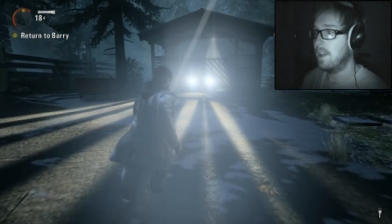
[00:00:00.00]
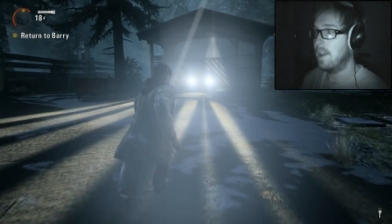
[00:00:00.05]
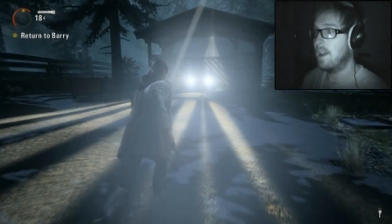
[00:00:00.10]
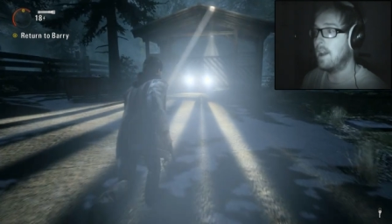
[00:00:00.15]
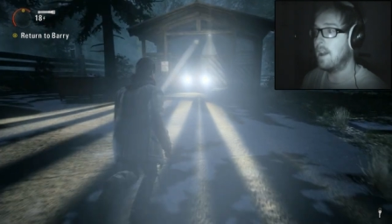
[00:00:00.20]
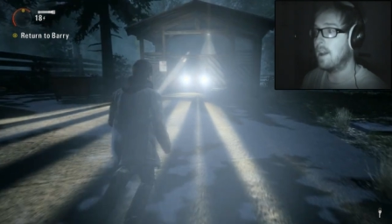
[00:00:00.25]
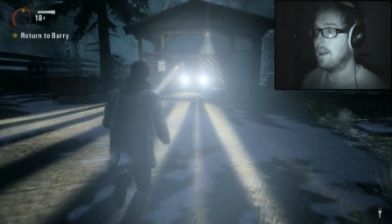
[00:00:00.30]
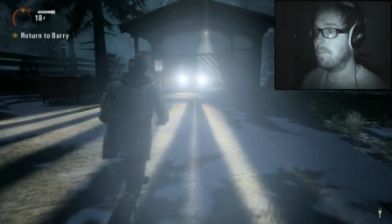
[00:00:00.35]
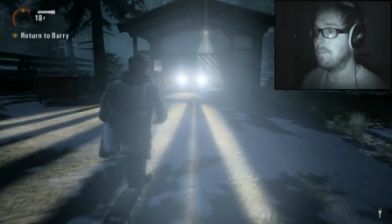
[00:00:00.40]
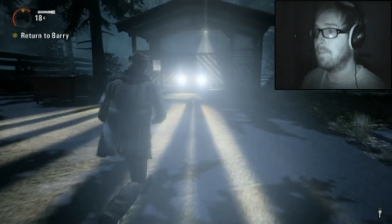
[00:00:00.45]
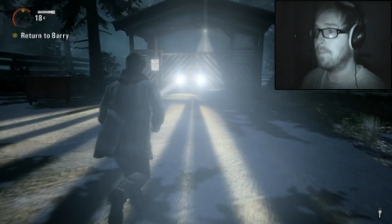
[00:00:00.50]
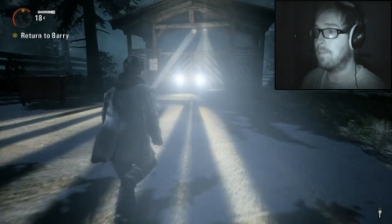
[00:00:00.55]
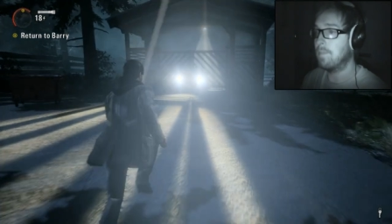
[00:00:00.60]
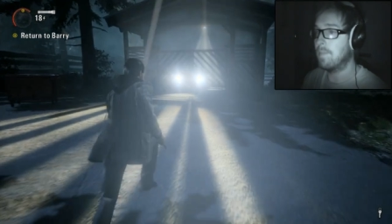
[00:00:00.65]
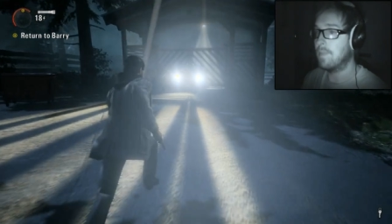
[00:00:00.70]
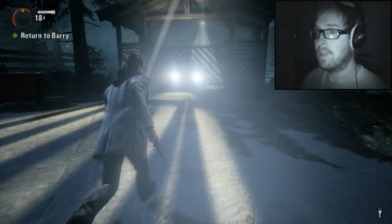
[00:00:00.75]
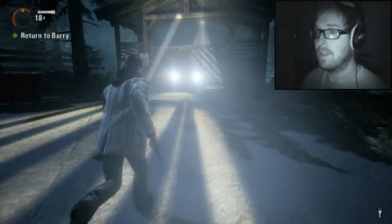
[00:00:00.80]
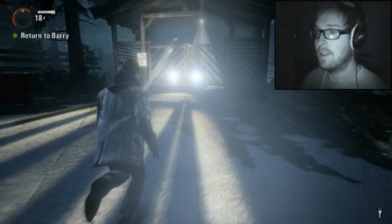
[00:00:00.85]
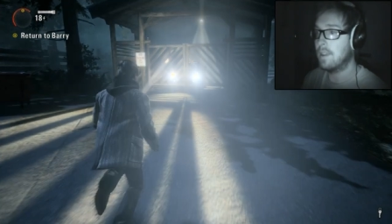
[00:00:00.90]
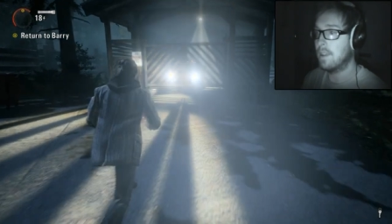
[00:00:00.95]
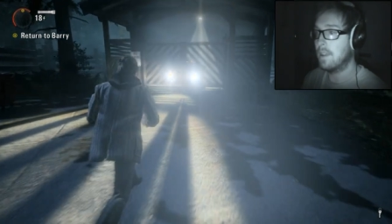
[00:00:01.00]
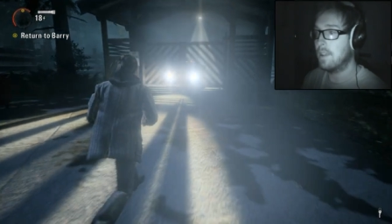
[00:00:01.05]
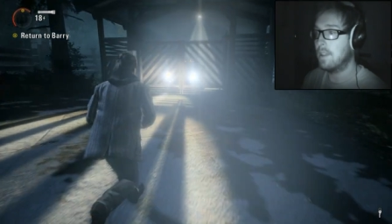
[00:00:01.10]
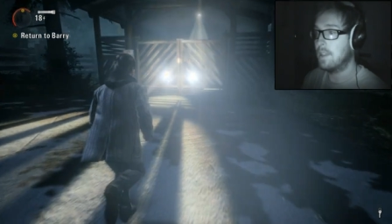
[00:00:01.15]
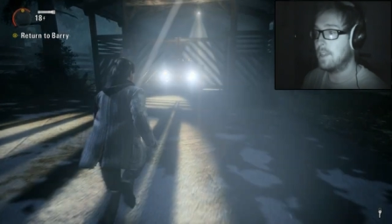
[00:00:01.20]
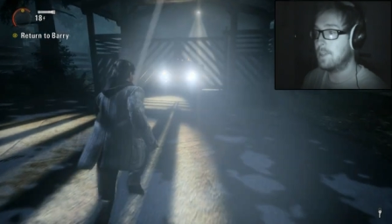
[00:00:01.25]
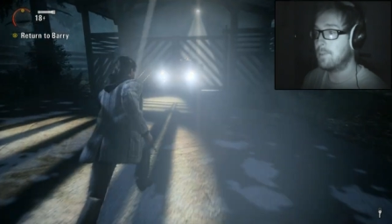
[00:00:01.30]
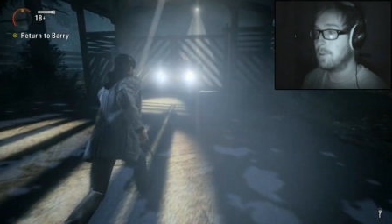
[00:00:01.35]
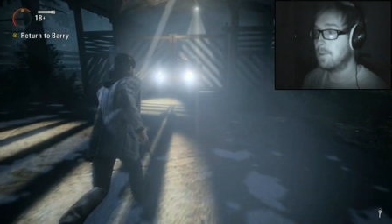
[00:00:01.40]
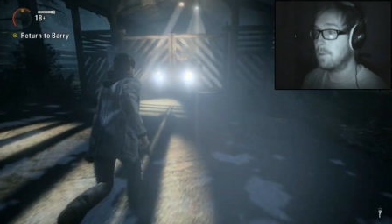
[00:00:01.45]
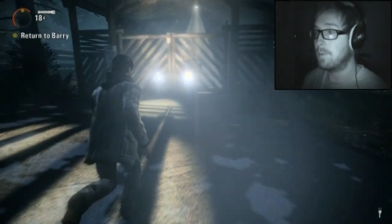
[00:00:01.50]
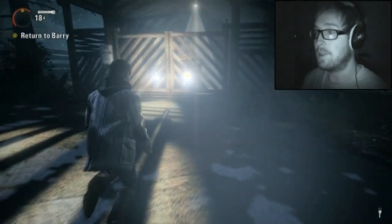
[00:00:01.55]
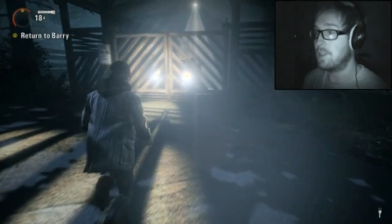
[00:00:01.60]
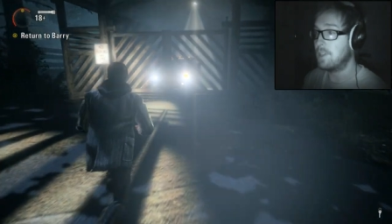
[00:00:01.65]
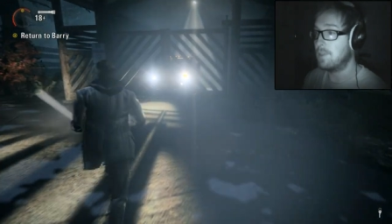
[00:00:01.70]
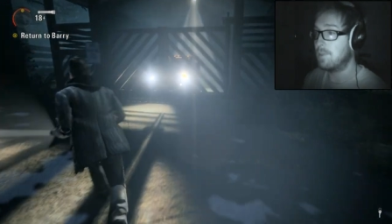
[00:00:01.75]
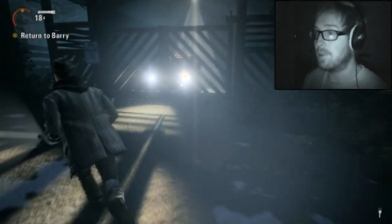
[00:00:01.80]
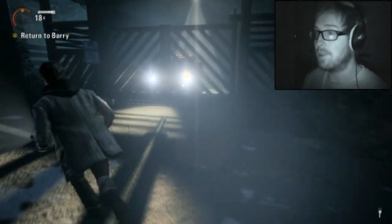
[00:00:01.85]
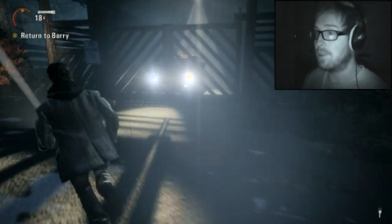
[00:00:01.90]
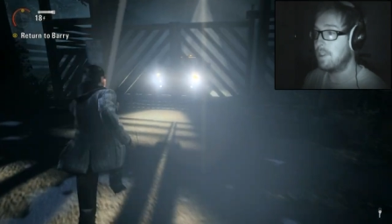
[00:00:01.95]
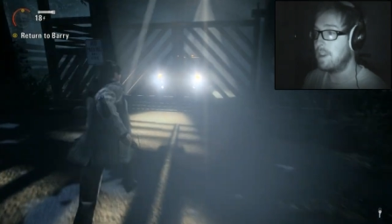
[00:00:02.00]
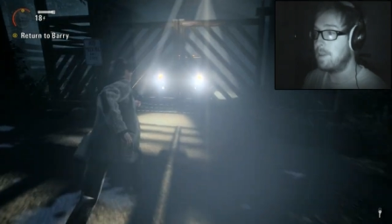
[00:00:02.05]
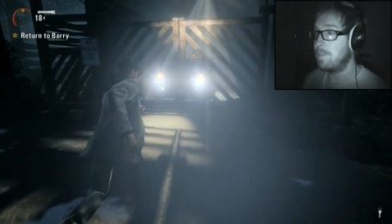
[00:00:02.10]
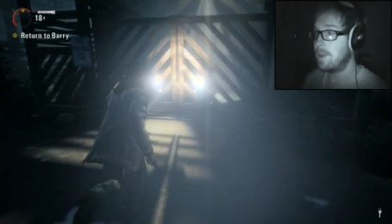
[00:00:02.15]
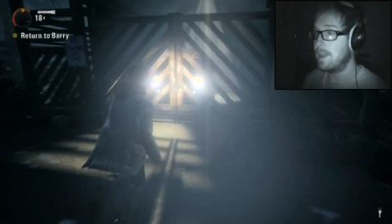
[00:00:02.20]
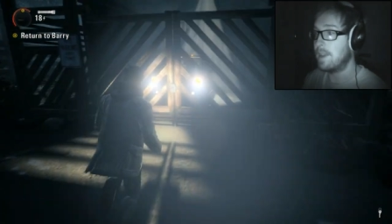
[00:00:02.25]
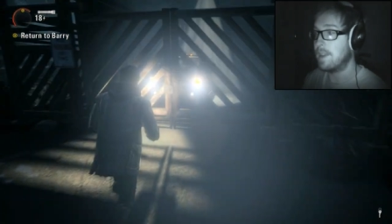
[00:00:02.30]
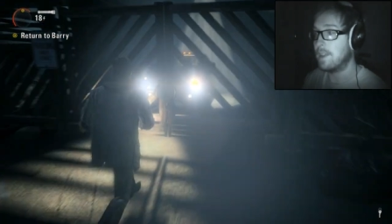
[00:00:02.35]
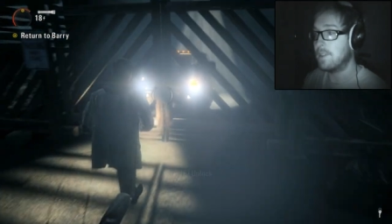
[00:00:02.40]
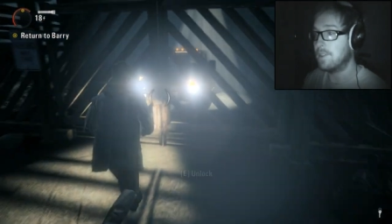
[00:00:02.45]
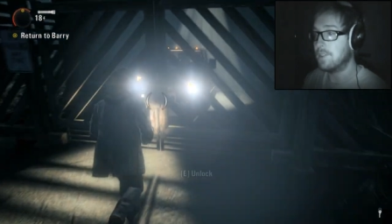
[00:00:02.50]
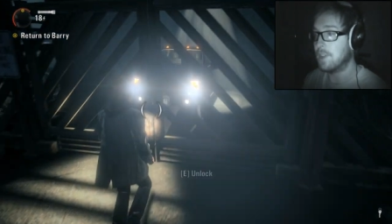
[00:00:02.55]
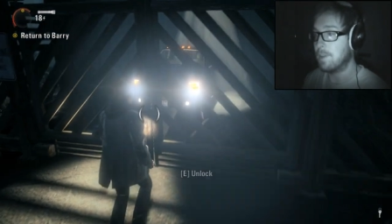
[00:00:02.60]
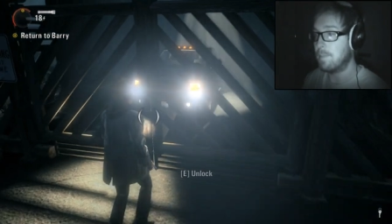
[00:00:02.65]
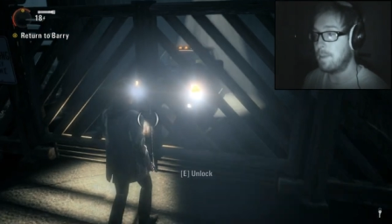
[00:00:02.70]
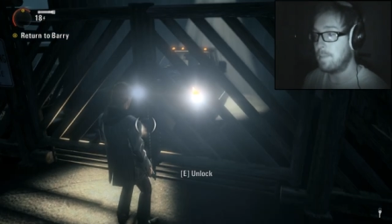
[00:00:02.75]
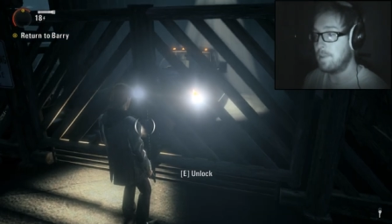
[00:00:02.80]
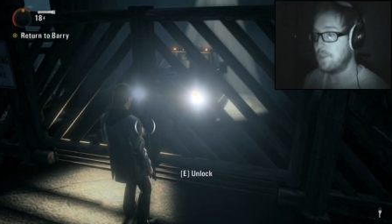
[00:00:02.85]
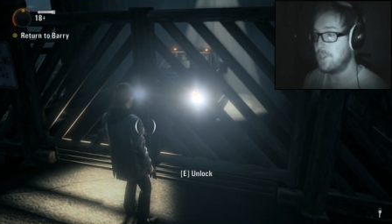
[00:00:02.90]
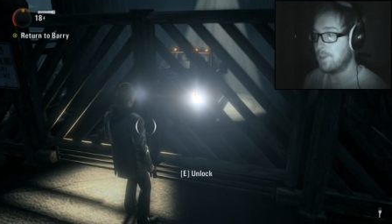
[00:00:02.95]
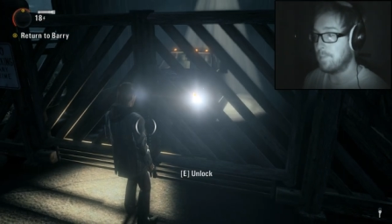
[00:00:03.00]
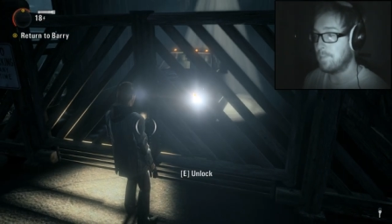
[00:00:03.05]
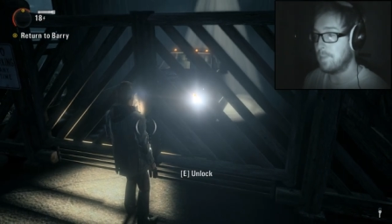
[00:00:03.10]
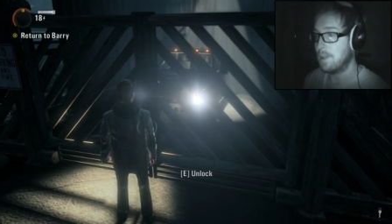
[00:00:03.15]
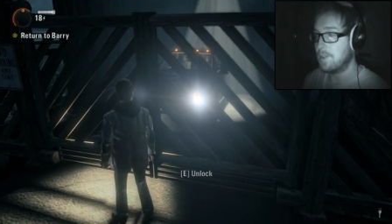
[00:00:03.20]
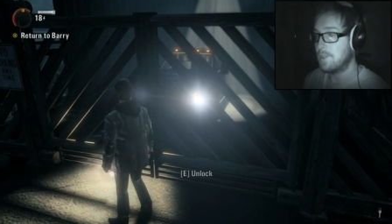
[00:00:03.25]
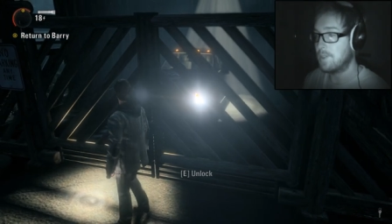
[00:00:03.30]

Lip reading: there's probably someone creepy in there who's going to make me jump.